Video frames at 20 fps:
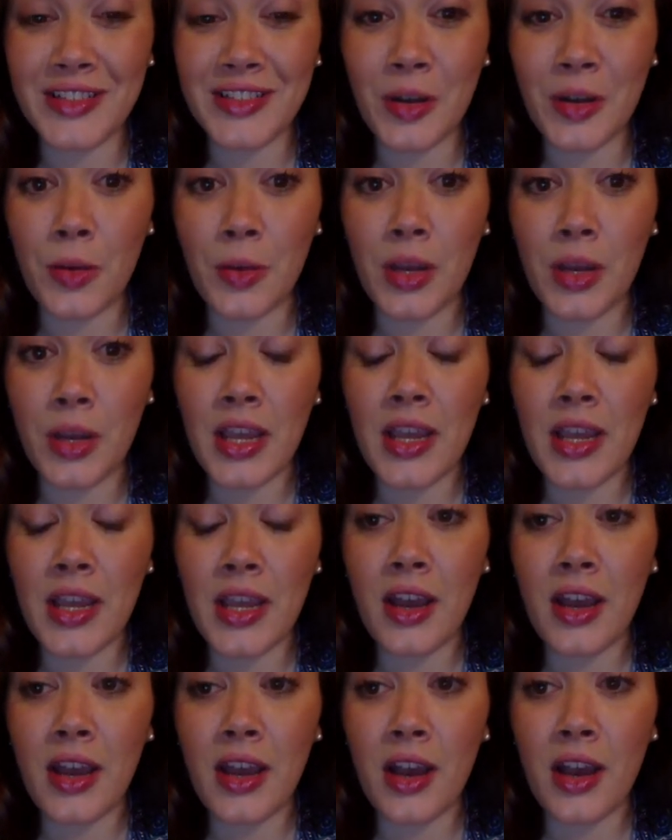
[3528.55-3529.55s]
So
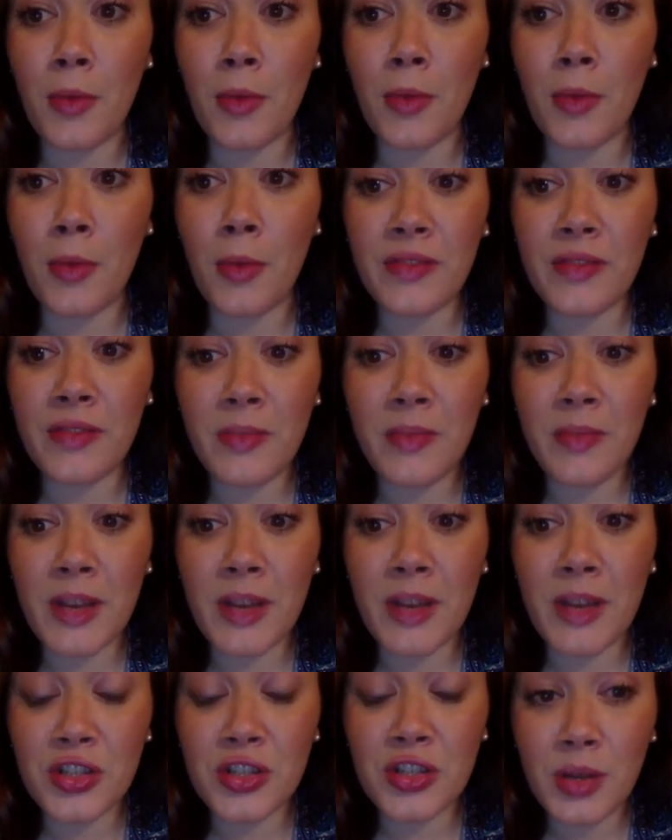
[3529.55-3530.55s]
all the
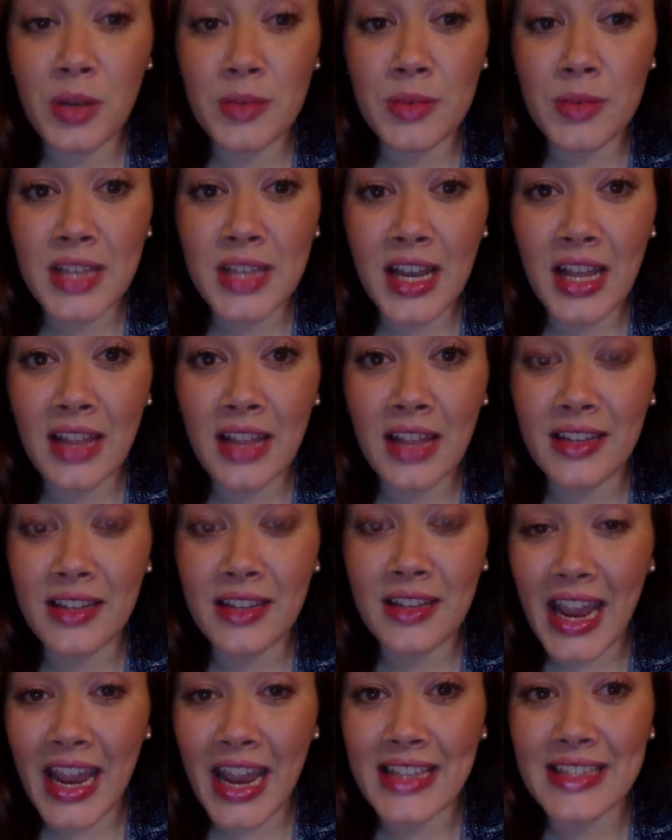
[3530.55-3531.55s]
information is on your website, the
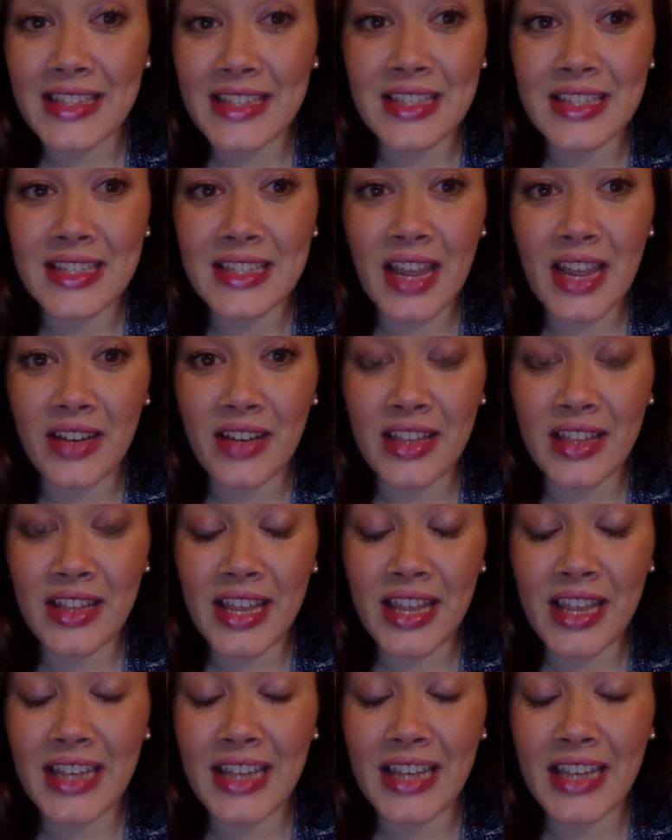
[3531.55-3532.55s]
dates,
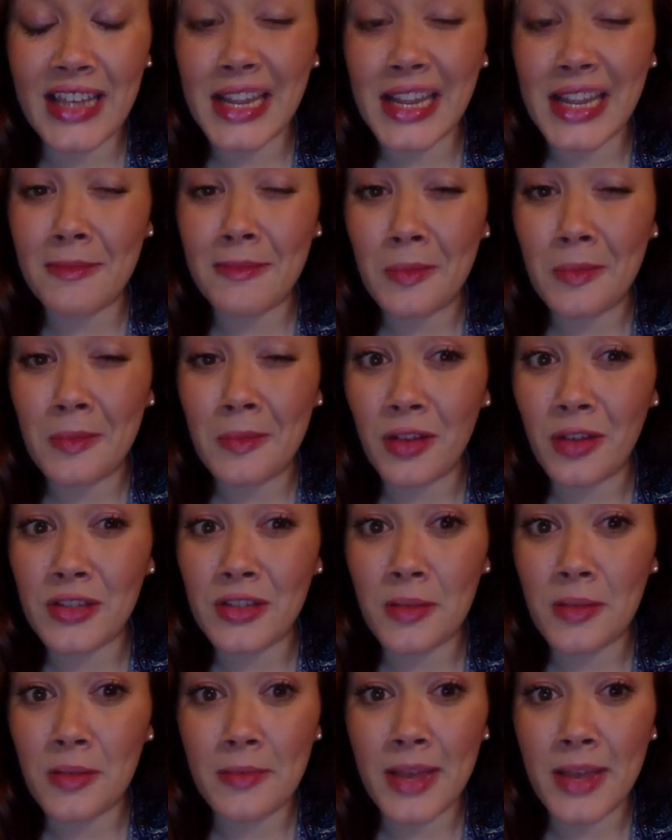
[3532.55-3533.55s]
everything, because I can't remember it off
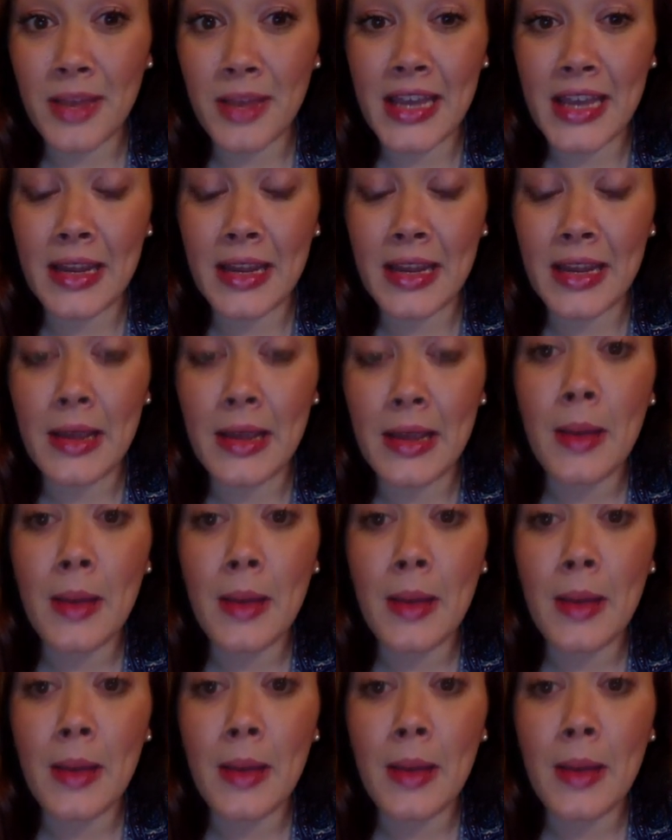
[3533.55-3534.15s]
the top of my head.